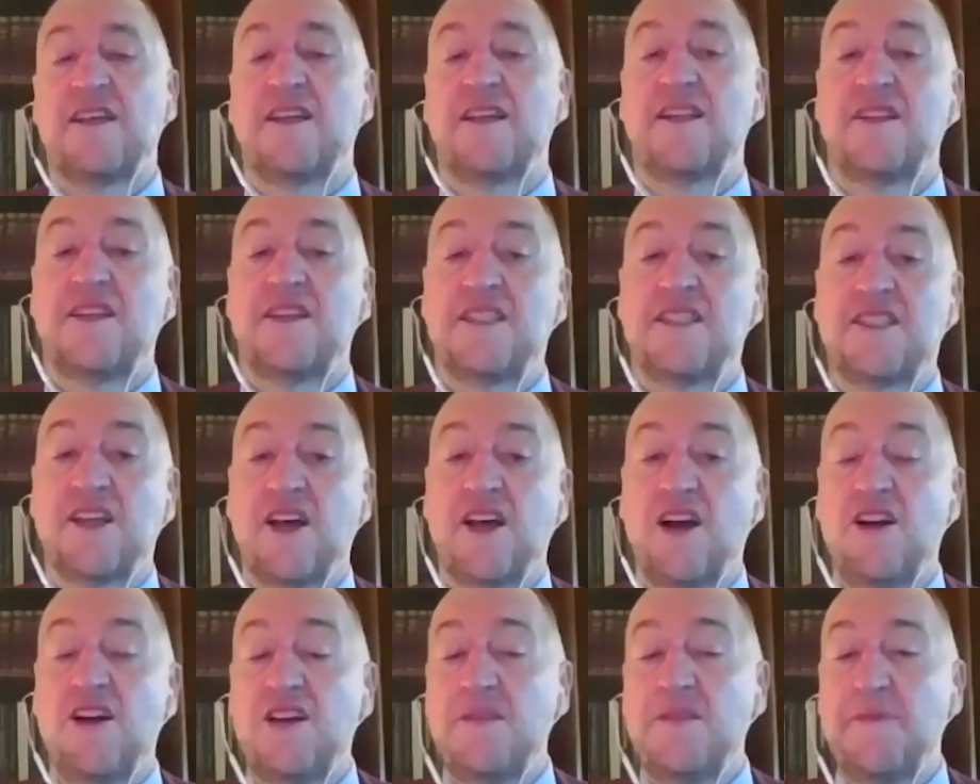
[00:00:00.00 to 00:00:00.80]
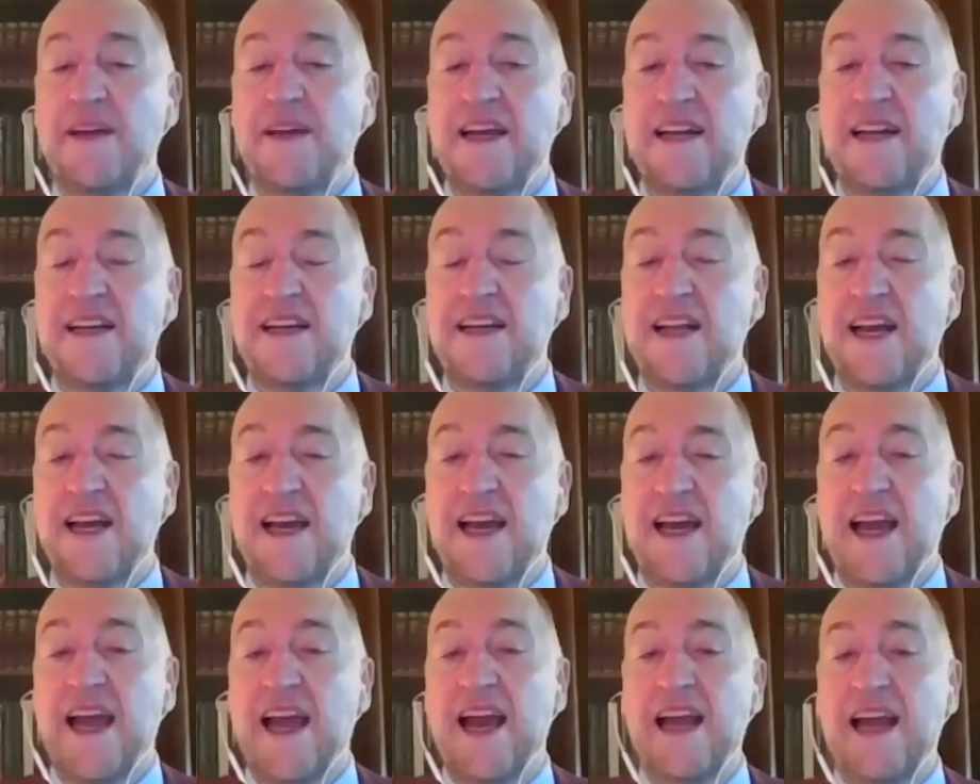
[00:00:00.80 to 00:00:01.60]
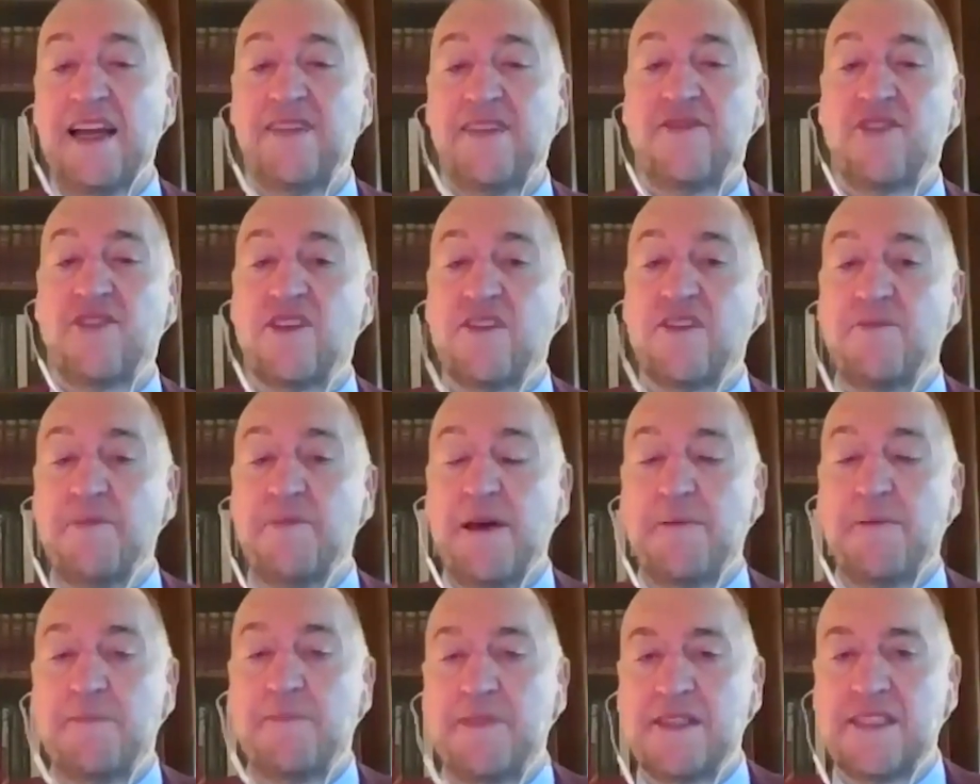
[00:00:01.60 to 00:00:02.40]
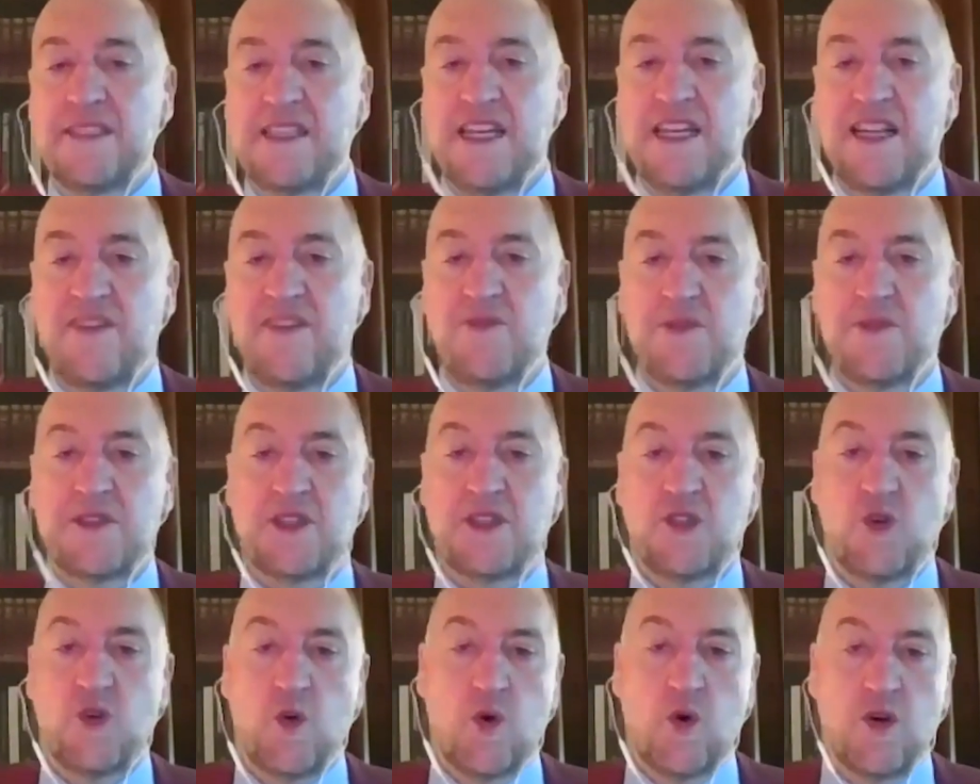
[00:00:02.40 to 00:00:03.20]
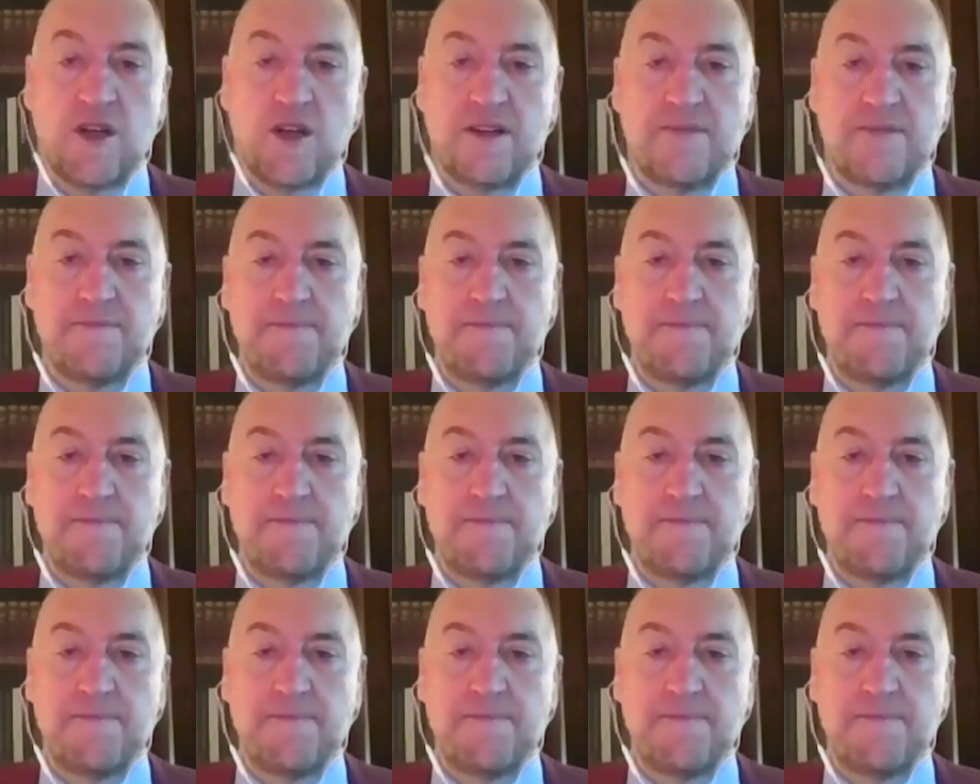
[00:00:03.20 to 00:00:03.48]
there's only been a handful of members that have withdrawn.